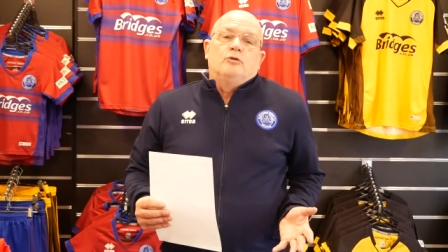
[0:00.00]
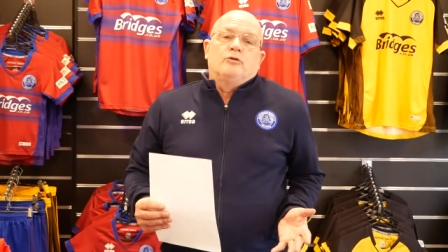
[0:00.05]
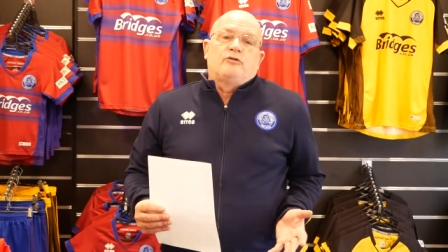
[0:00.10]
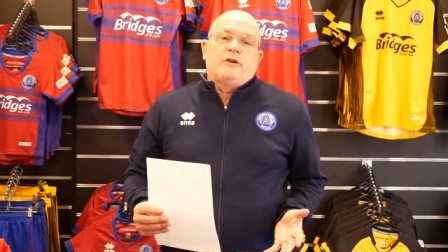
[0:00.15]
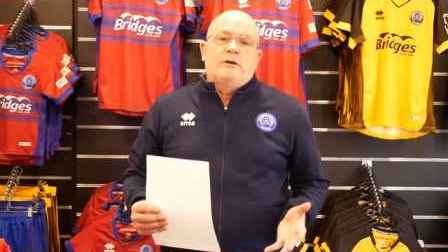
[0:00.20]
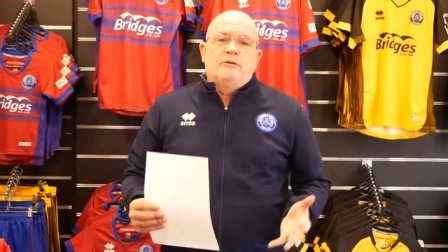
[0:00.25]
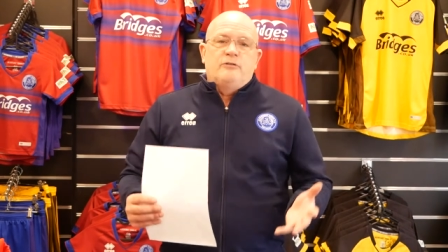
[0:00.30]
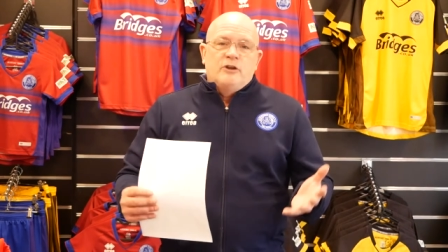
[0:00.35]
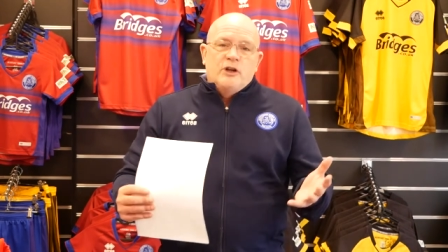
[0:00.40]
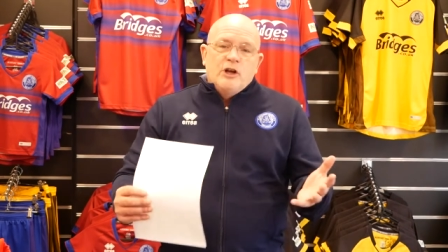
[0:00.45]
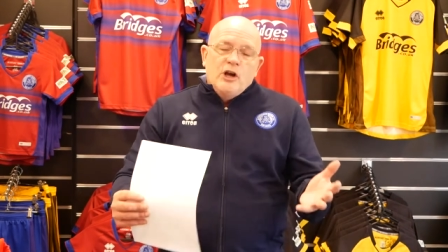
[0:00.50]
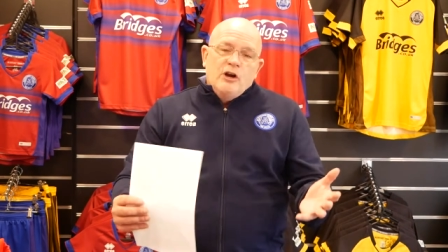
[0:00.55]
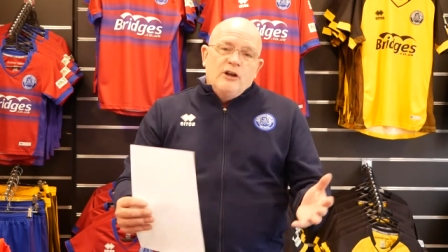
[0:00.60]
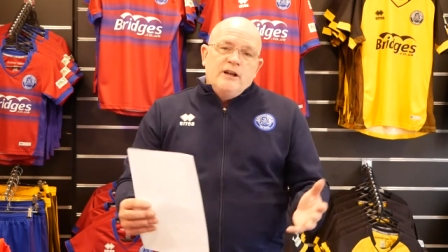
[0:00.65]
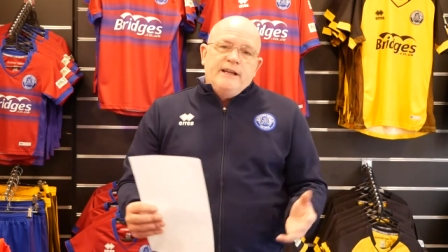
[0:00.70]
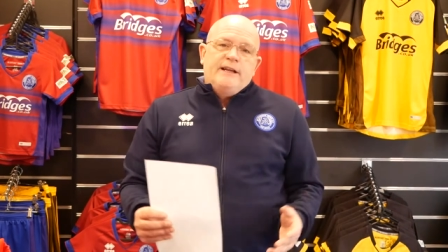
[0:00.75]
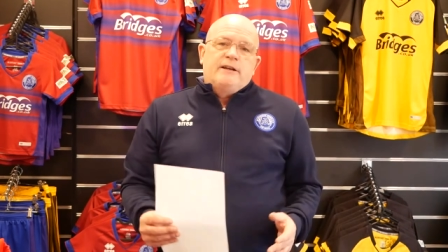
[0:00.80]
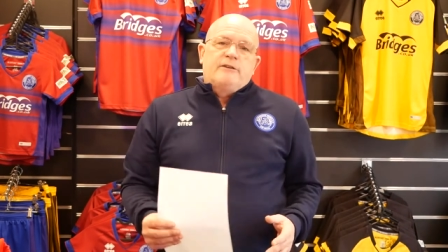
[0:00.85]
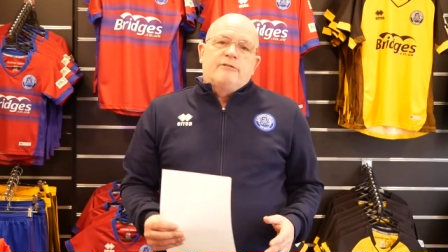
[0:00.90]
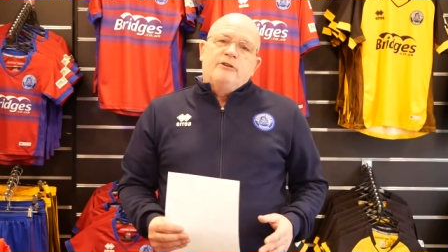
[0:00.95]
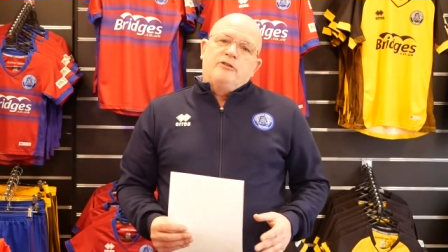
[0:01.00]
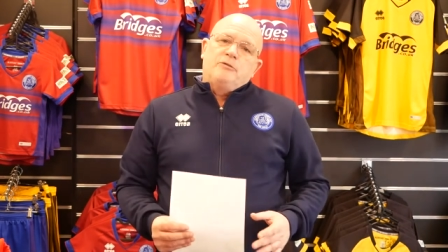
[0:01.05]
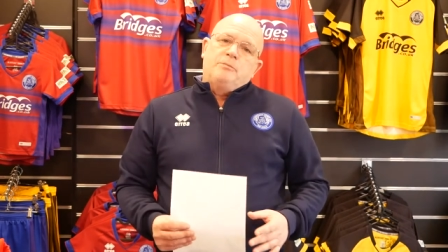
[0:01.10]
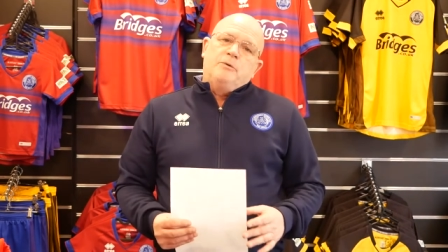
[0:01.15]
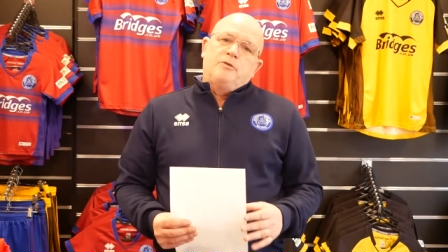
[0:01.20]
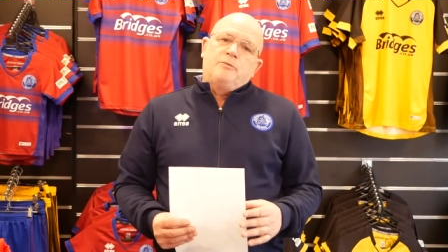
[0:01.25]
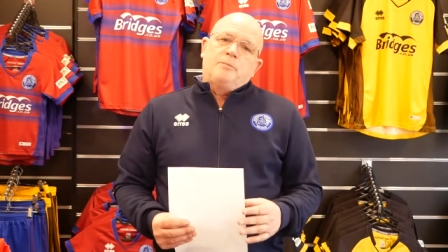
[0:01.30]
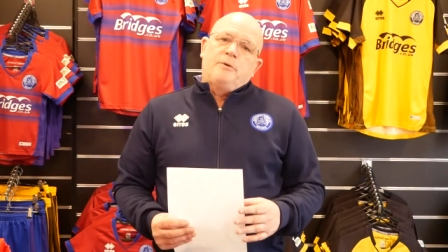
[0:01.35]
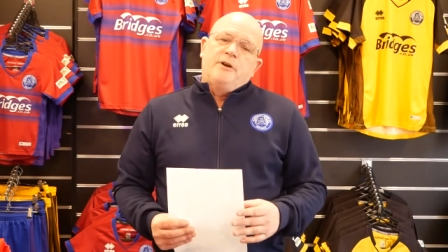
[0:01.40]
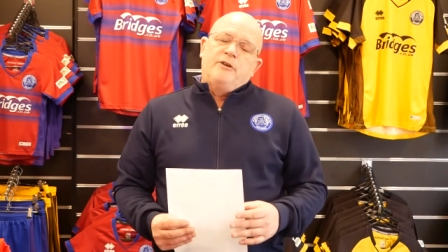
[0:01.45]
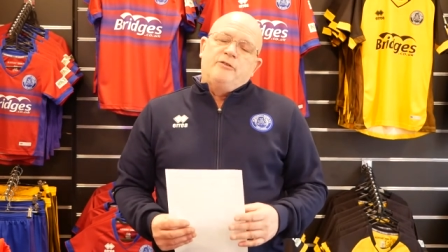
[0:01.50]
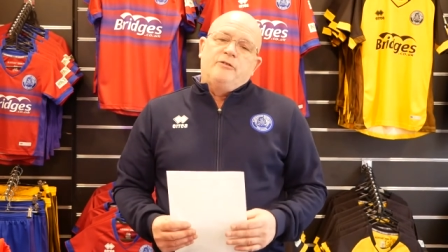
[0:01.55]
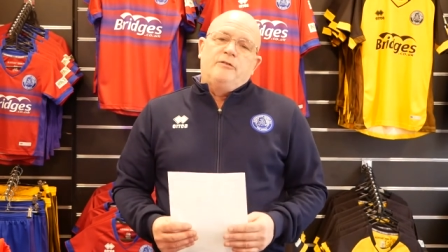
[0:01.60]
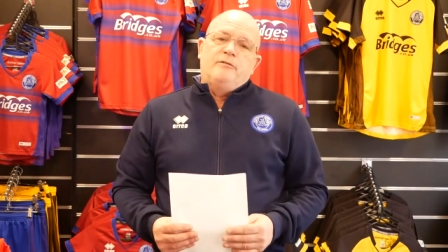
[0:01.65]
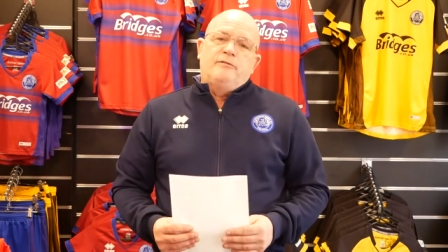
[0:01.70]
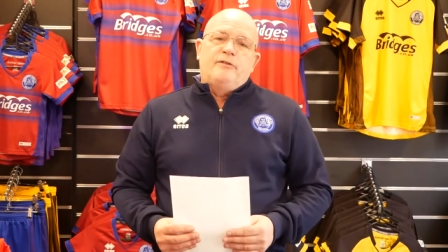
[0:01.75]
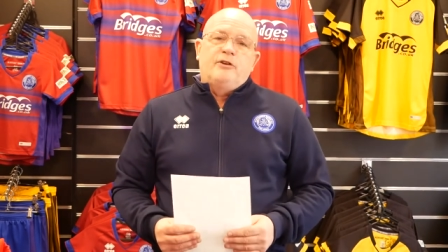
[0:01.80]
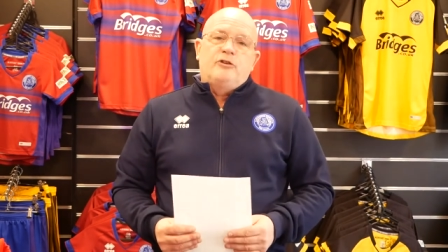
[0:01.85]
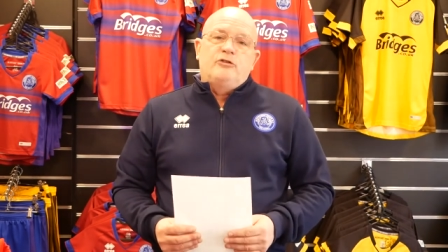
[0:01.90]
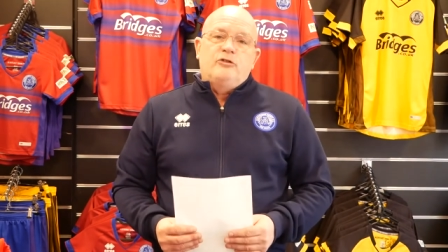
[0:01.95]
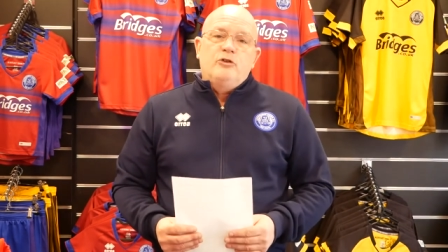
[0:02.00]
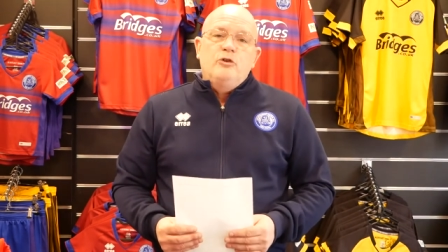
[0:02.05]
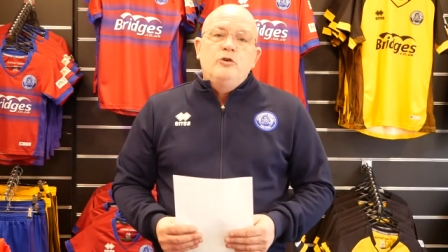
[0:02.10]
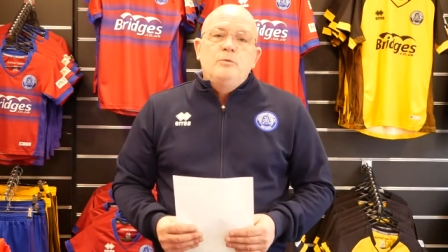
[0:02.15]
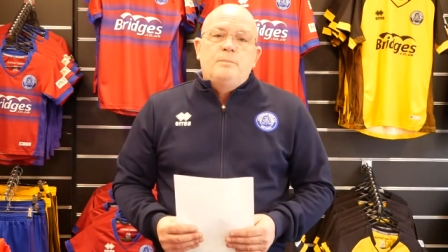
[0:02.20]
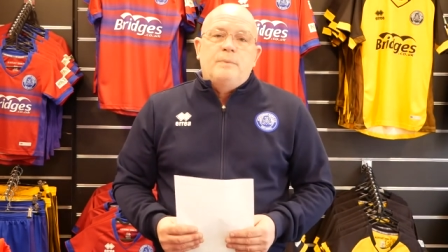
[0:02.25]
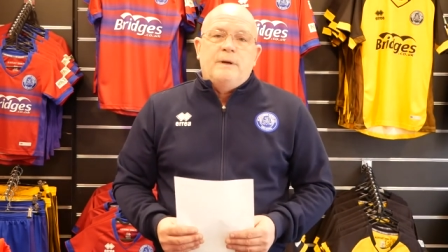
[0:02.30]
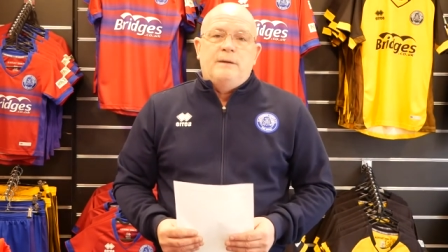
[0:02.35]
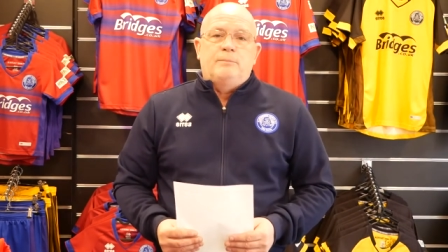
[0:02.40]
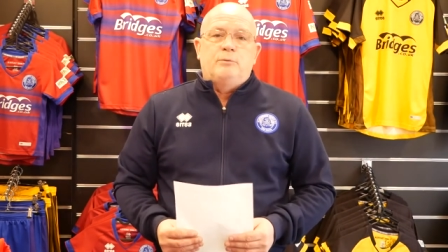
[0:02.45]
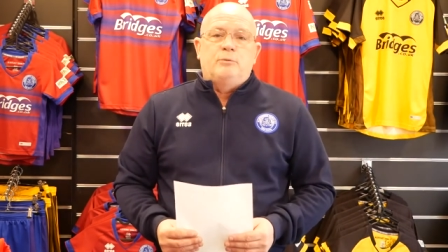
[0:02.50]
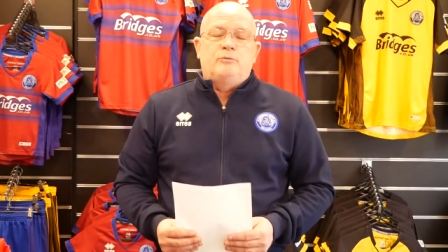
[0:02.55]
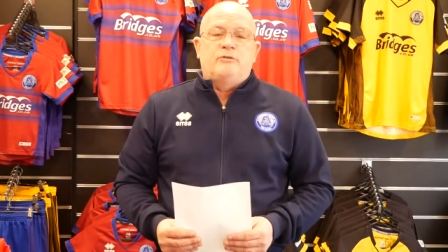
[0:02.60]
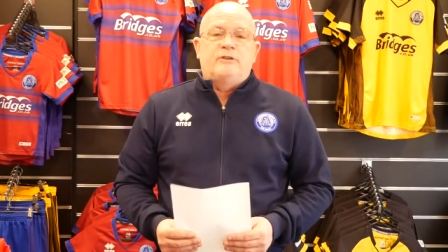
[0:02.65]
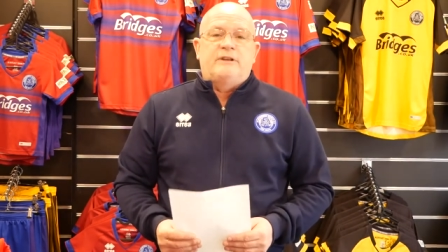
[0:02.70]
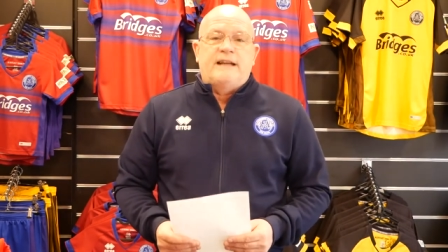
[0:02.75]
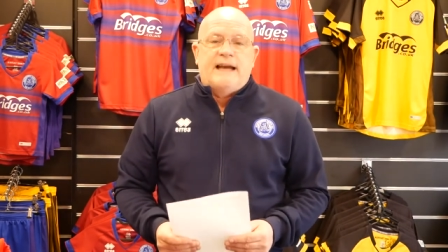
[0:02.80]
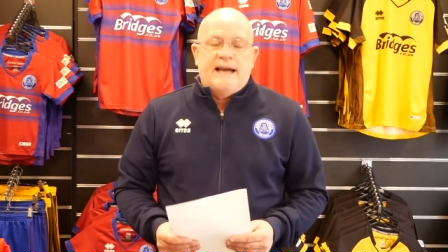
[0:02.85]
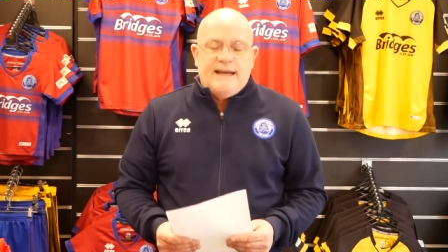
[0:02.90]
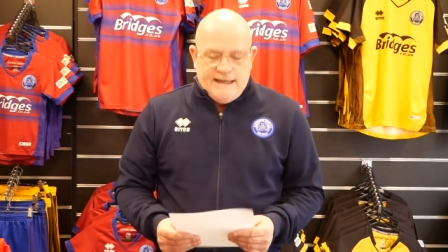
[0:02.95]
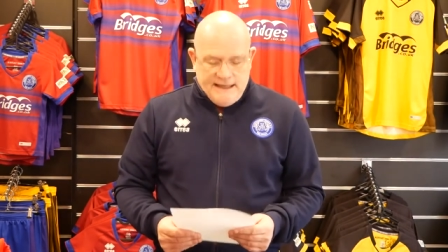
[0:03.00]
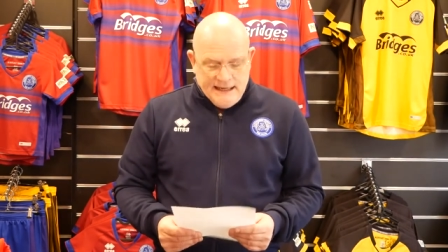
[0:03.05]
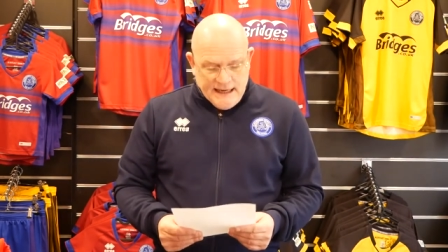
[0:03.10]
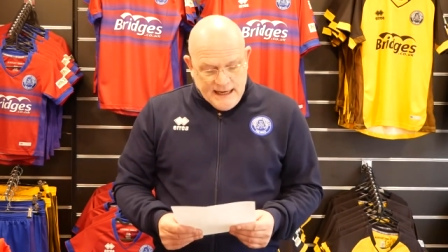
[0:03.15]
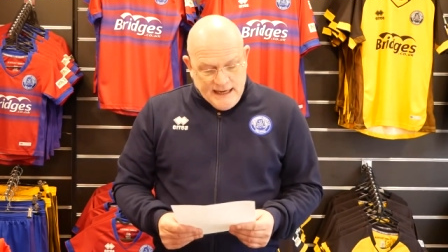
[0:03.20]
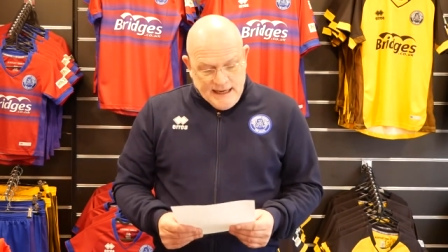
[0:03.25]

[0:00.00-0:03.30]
so it's an early Christmas present for two people today.